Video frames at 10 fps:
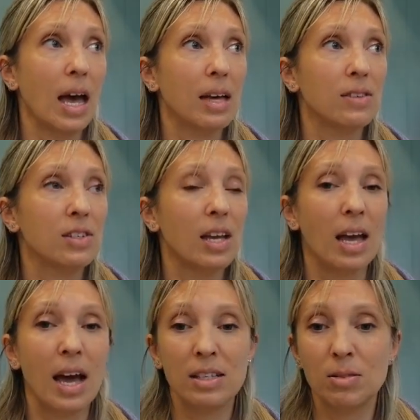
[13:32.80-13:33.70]
and
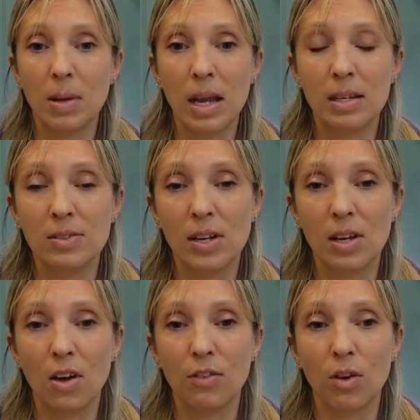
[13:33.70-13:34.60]
it hasn't been
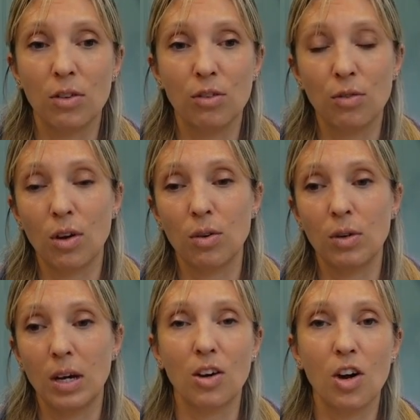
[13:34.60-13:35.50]
until I've gone
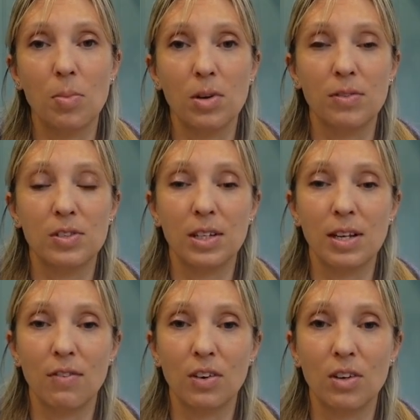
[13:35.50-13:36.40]
through a couple of
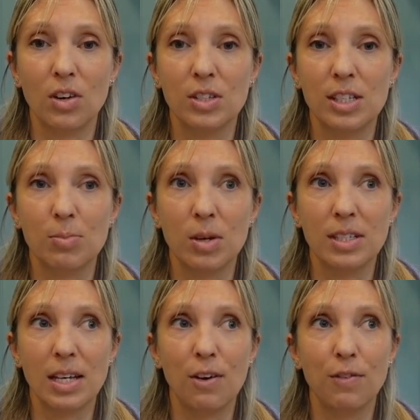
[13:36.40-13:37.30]
significant losses
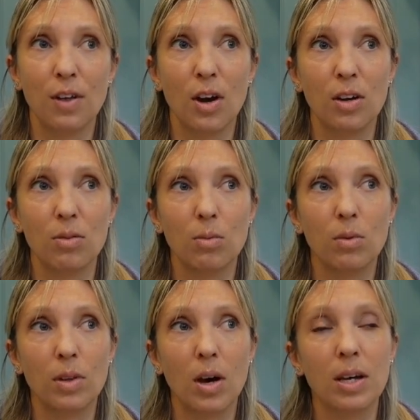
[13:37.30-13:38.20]
myself that
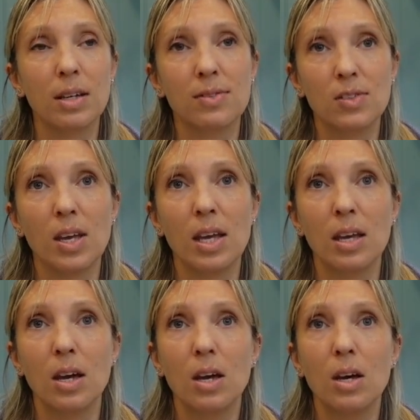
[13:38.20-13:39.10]
I can
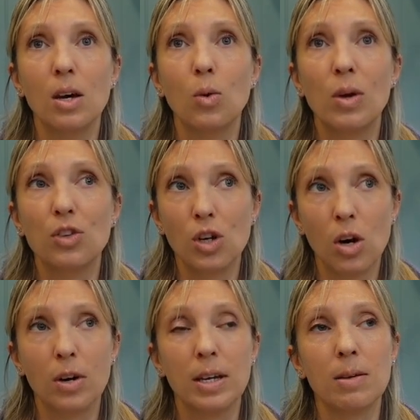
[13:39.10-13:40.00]
see with
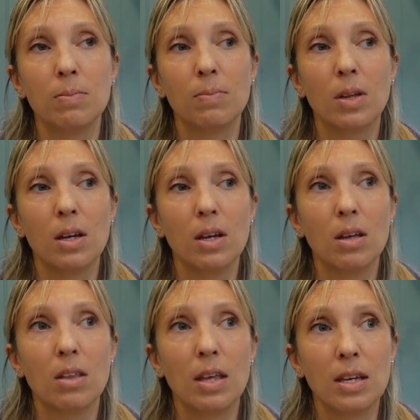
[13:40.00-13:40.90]
time
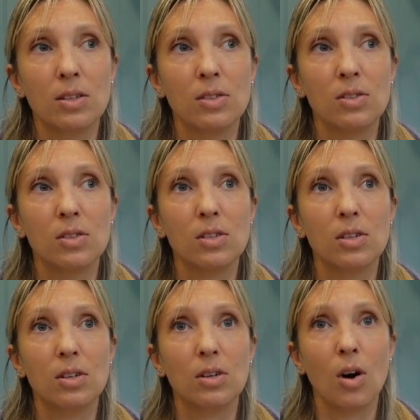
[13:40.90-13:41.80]

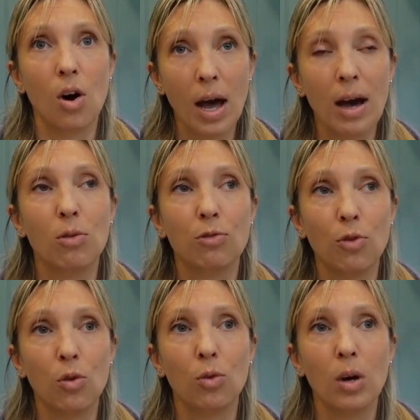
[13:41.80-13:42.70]
things are
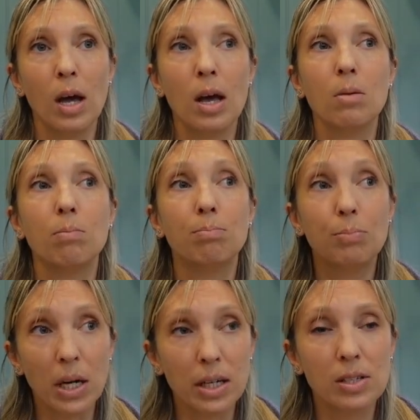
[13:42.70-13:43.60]
helpful.
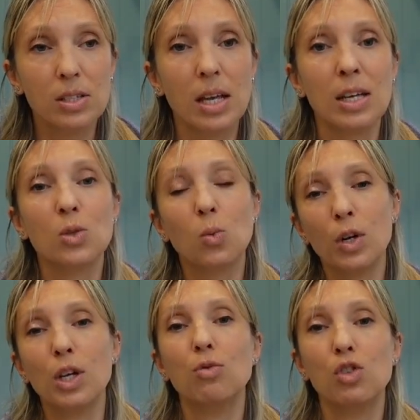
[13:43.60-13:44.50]
But it's
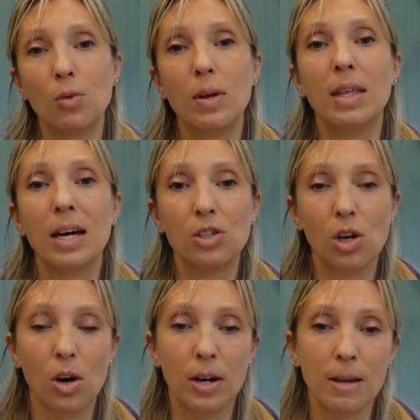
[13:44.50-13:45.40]
what you do in that
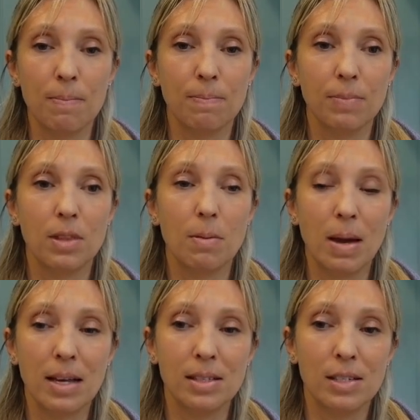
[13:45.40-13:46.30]
time that
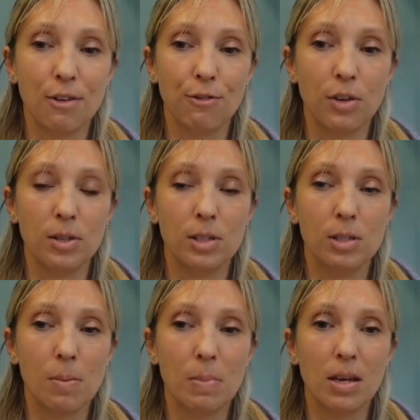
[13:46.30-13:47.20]
makes a
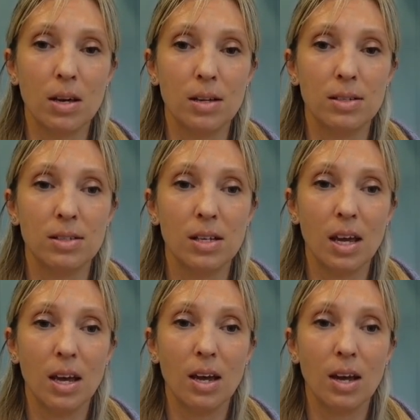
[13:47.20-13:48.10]
difference, because